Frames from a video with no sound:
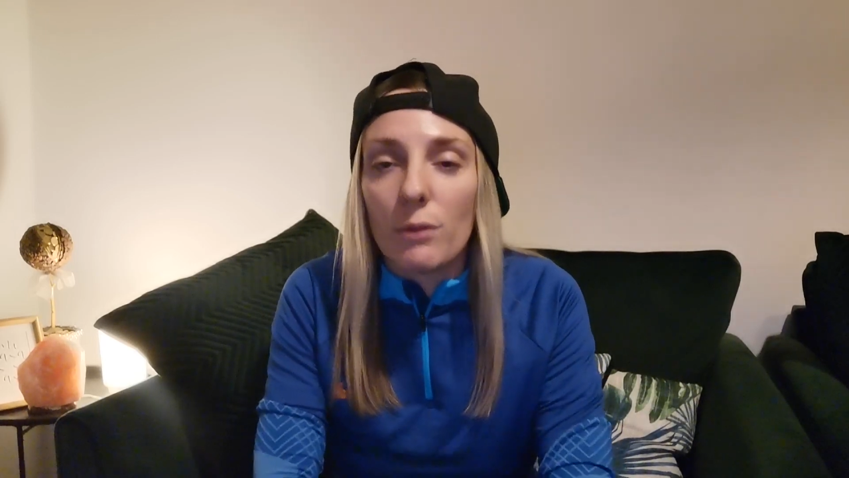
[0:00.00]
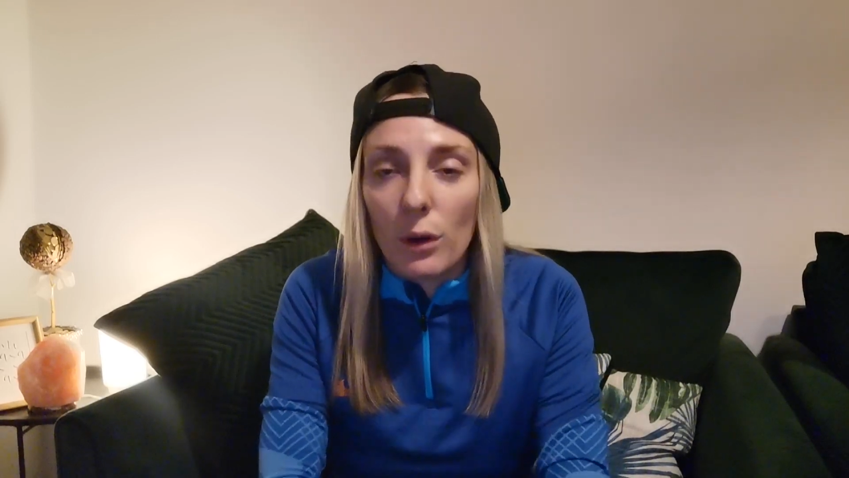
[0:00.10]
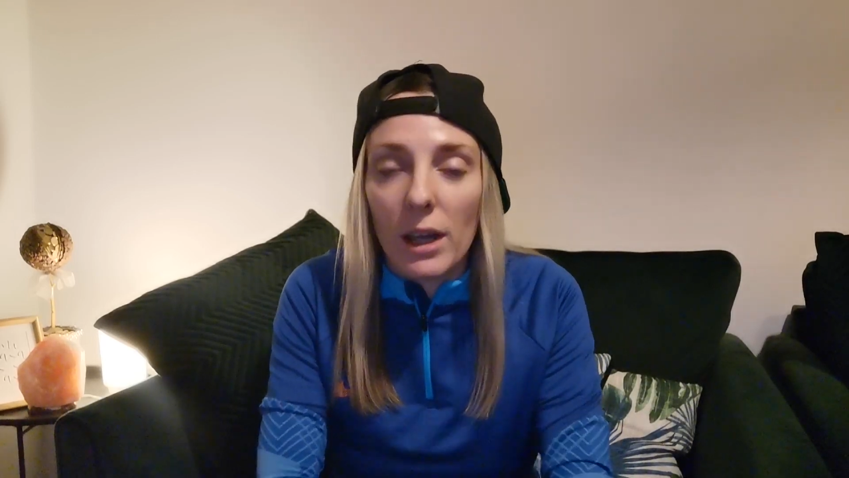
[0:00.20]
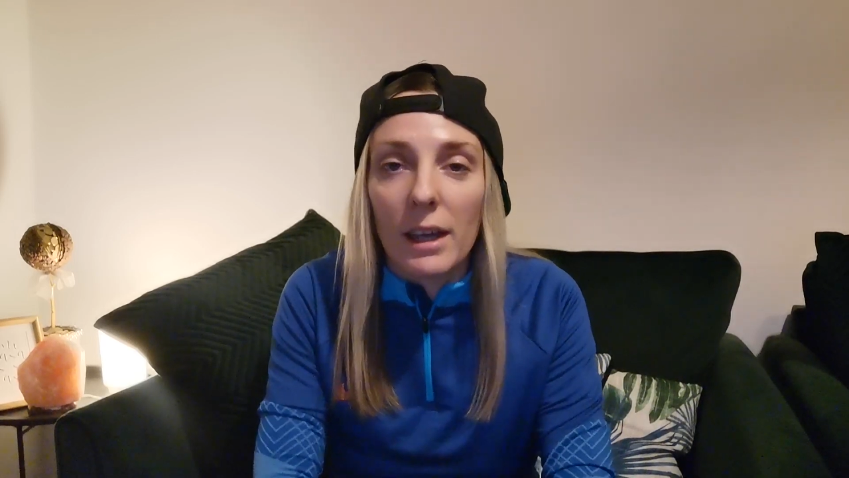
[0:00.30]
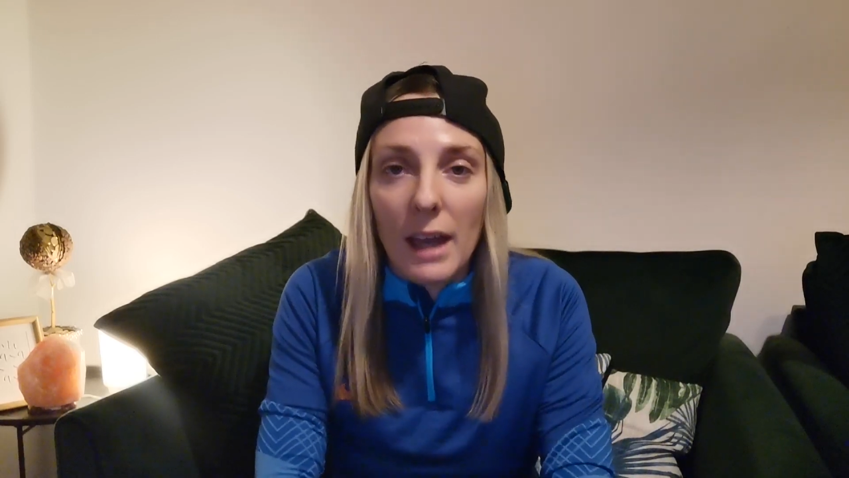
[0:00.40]

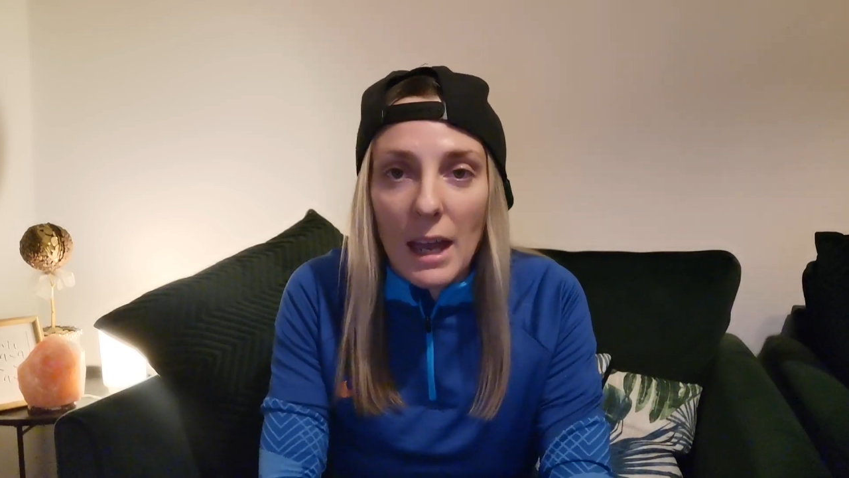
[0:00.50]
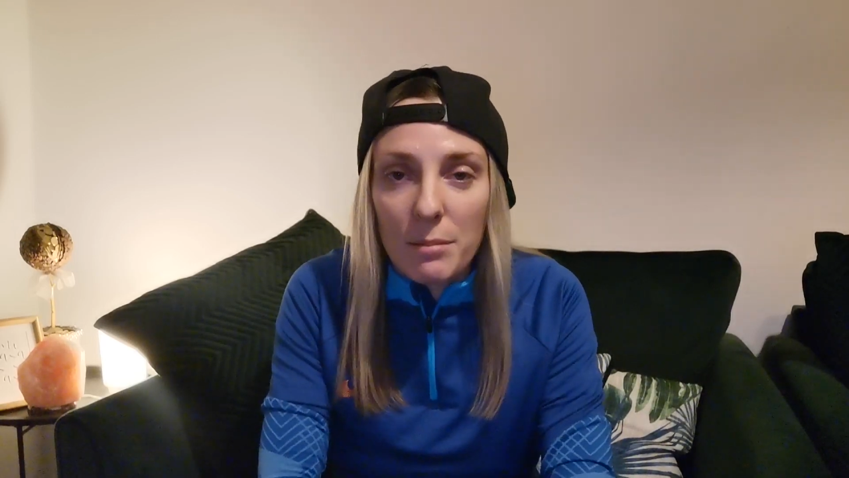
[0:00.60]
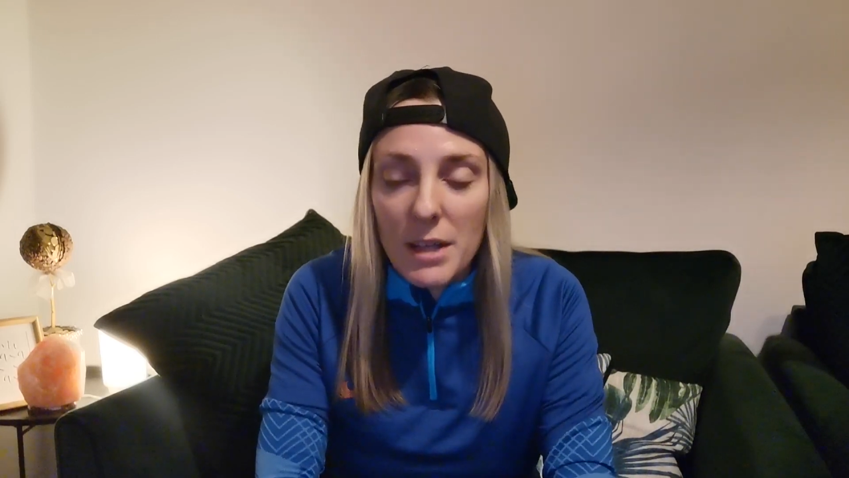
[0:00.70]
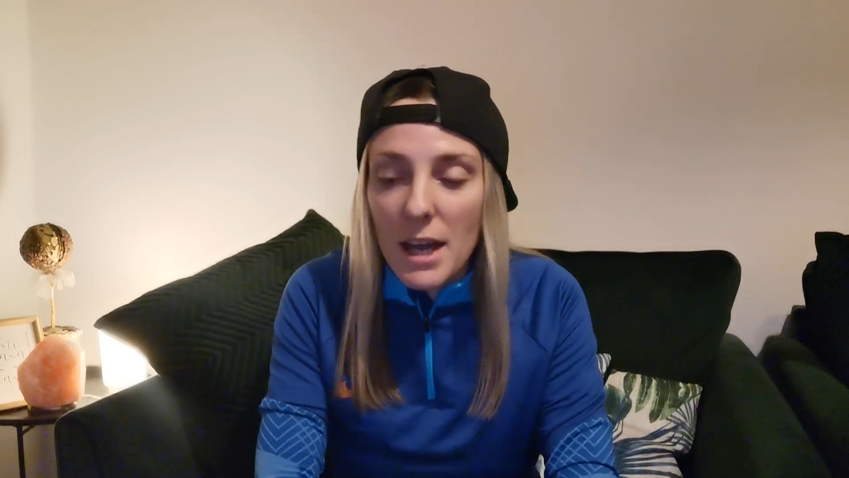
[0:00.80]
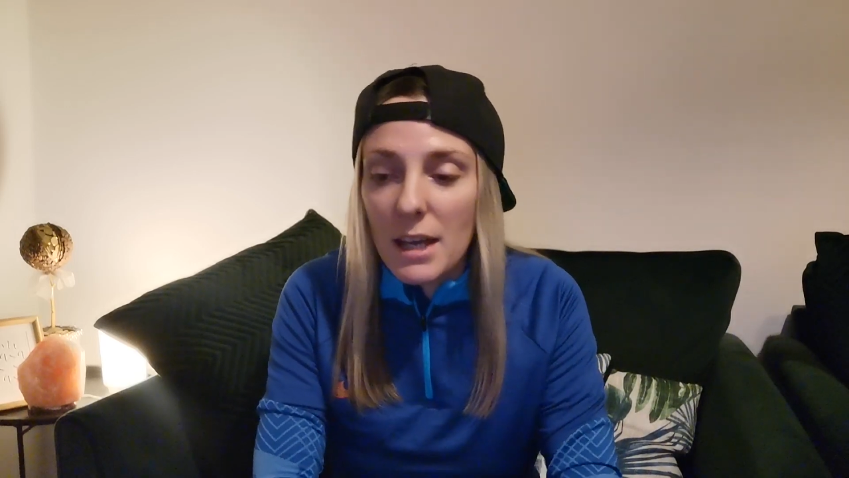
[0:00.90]
fucking
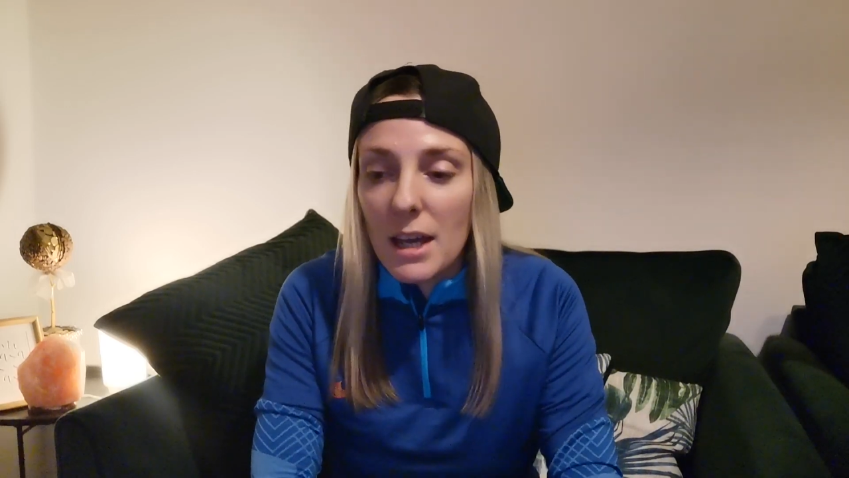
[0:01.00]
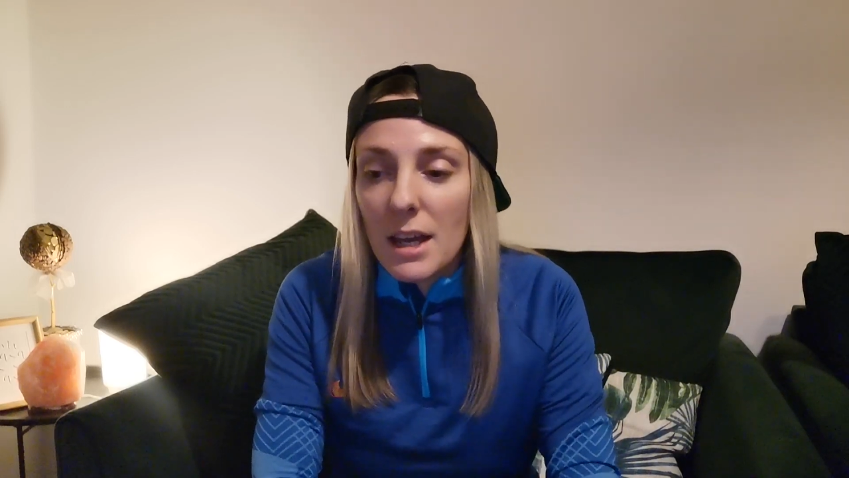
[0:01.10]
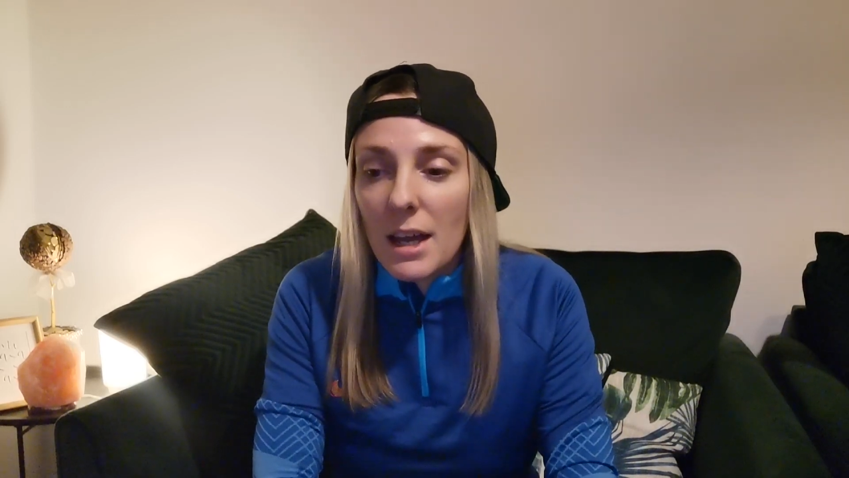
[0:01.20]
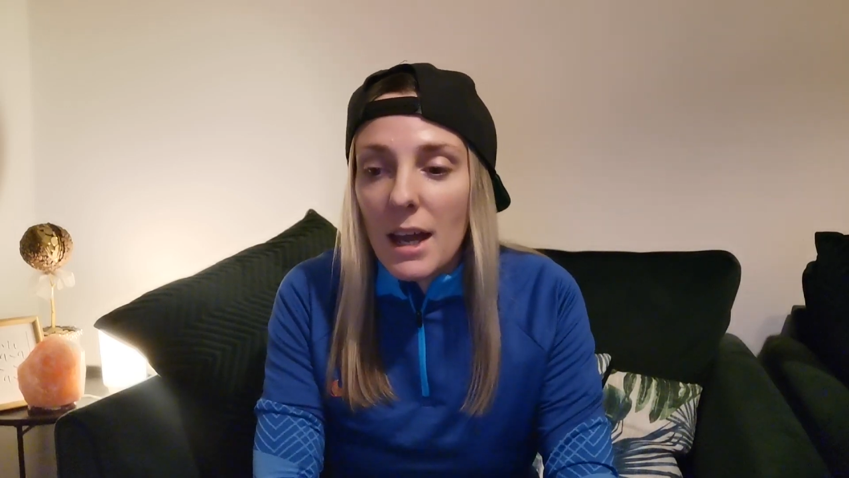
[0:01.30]
game day